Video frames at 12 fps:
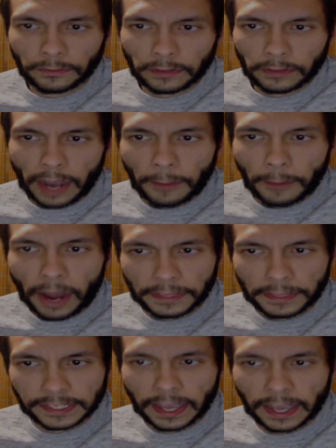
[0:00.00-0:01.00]

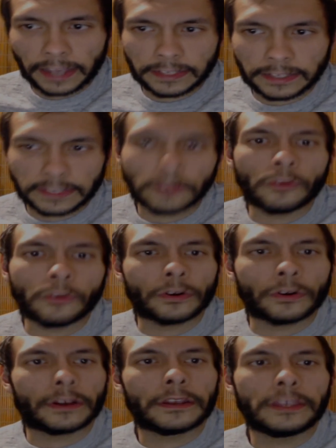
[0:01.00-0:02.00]
hypothesize
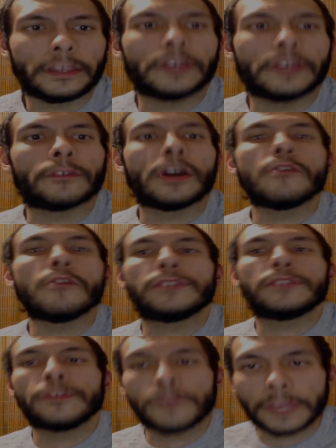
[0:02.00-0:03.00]
or go
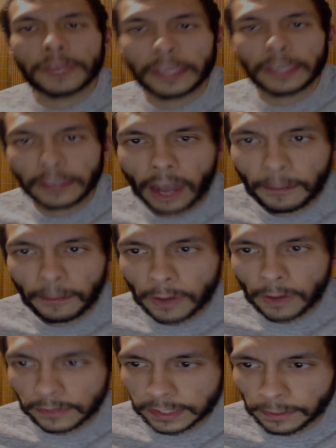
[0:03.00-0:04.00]
to the
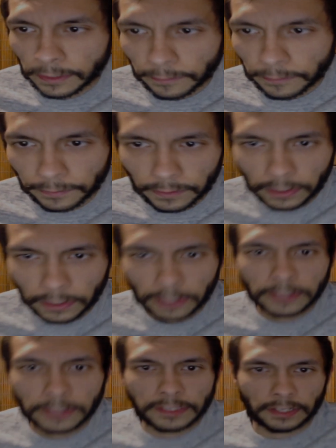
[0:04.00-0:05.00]
utmost of
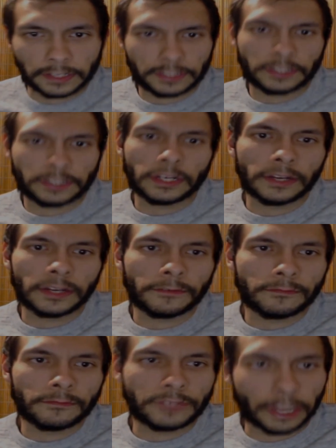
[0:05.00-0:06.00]
such
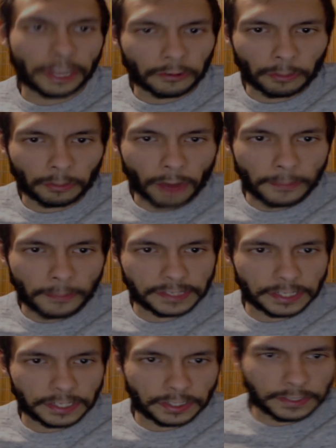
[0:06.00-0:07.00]
general
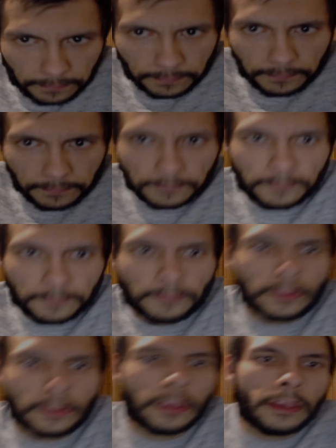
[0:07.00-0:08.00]
propositions.
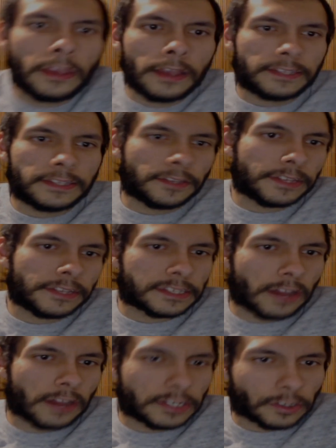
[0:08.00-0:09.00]
So these
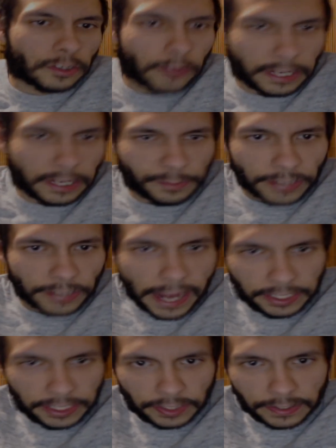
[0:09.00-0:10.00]
logical
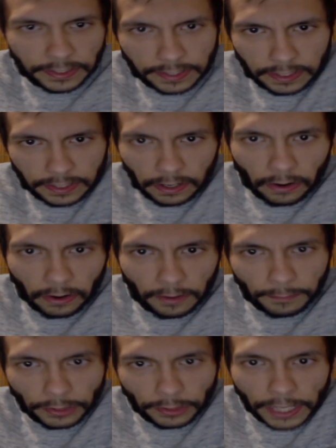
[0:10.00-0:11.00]
explanations are
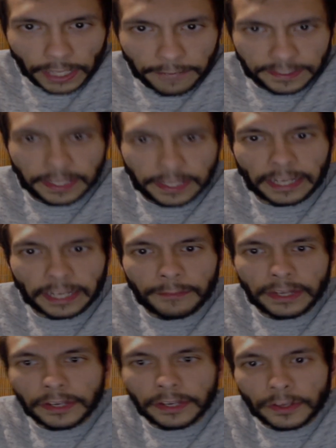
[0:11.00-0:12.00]
beliefs that can
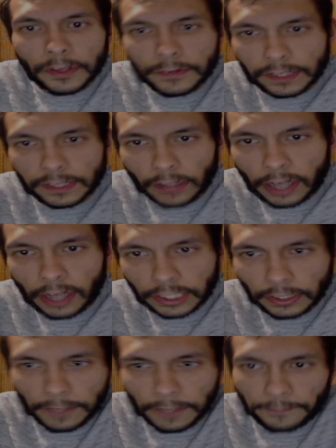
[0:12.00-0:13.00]
be deduced
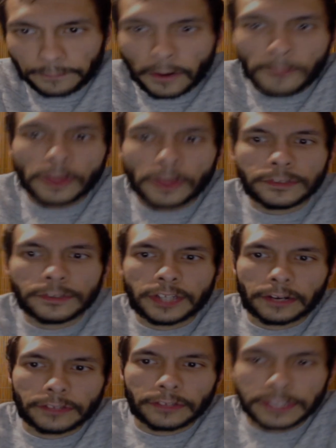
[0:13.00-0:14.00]
logically from those
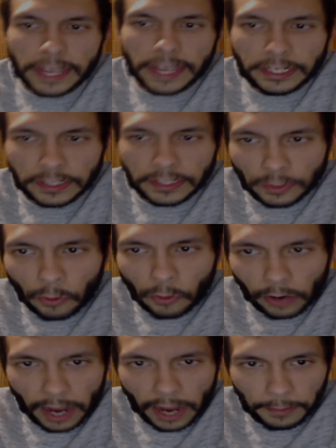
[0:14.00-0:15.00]
generalizations
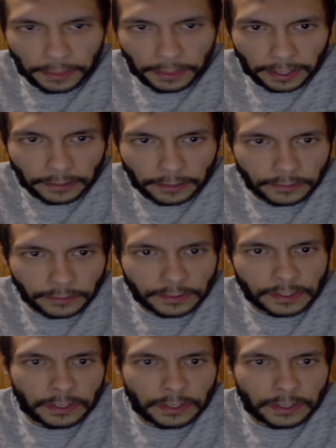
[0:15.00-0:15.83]
or hypotheticals.